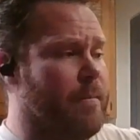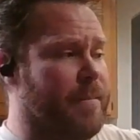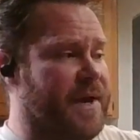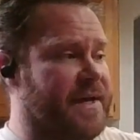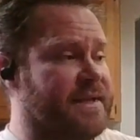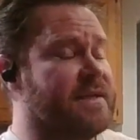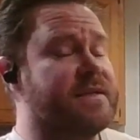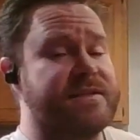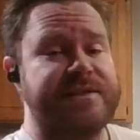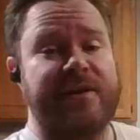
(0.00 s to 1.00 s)
but
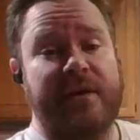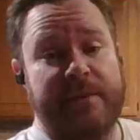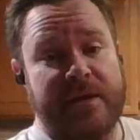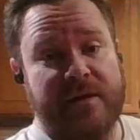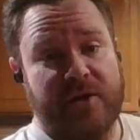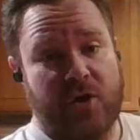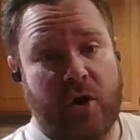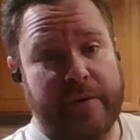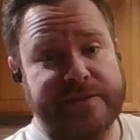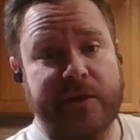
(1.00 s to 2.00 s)
still, I mean, you're
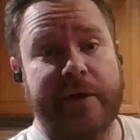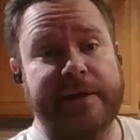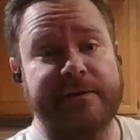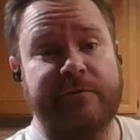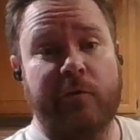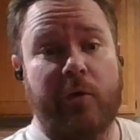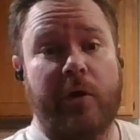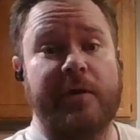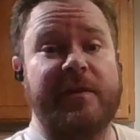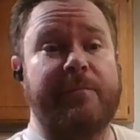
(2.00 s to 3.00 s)
always cooking
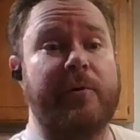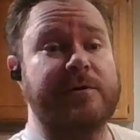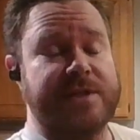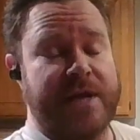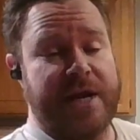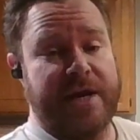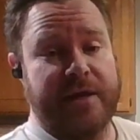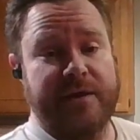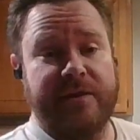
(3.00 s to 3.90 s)
for the person eating.